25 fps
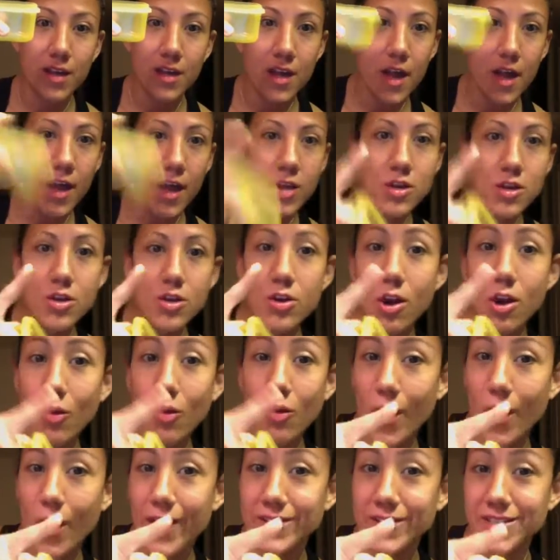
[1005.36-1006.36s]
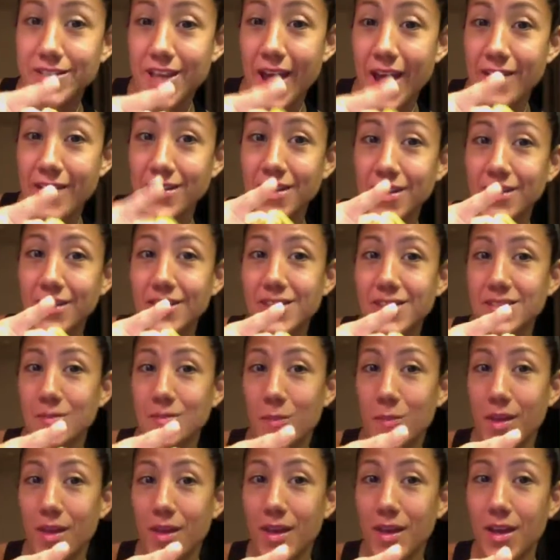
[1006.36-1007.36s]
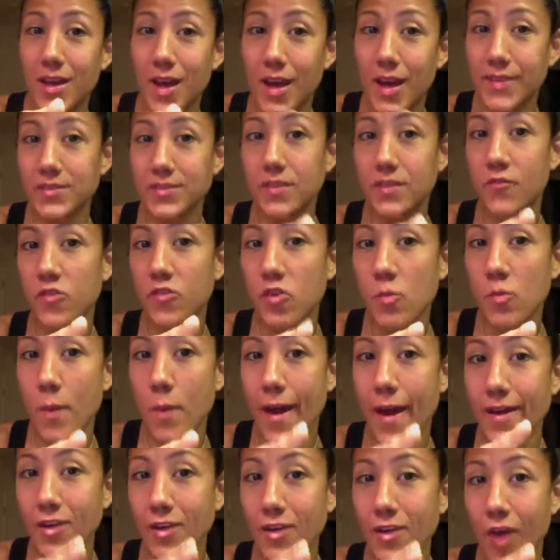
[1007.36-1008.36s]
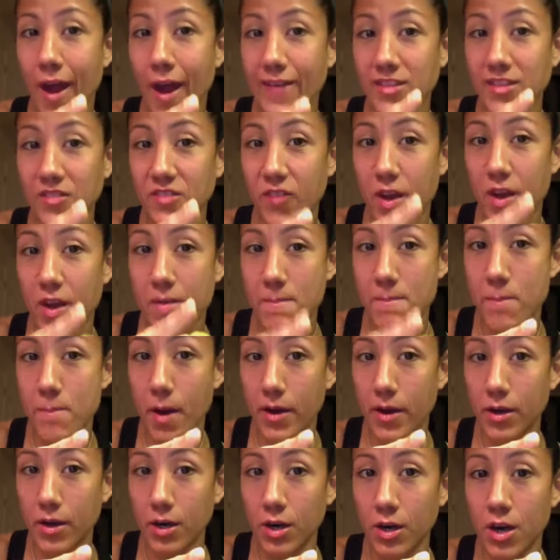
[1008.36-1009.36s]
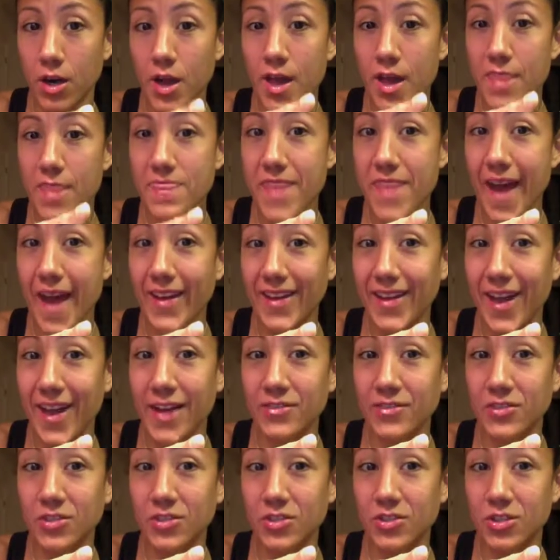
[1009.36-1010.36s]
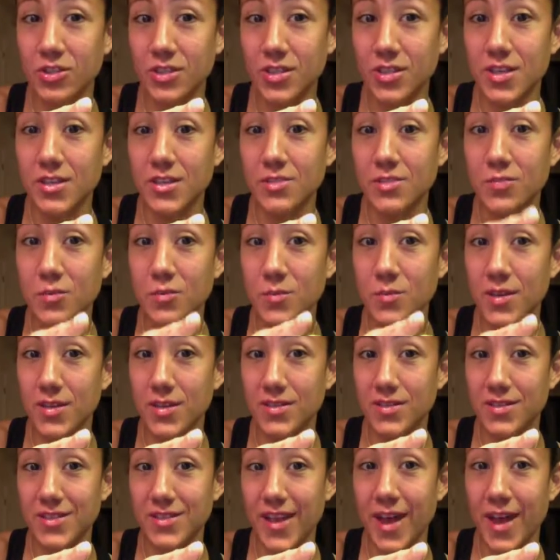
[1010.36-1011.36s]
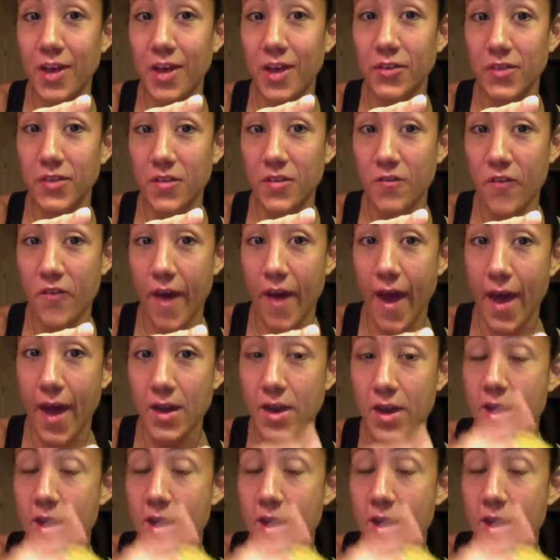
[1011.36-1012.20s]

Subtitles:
And you know what? Technically speaking, guys, if you buy grass-fed butter, that counts as your teaspoon because it's a healthy fat.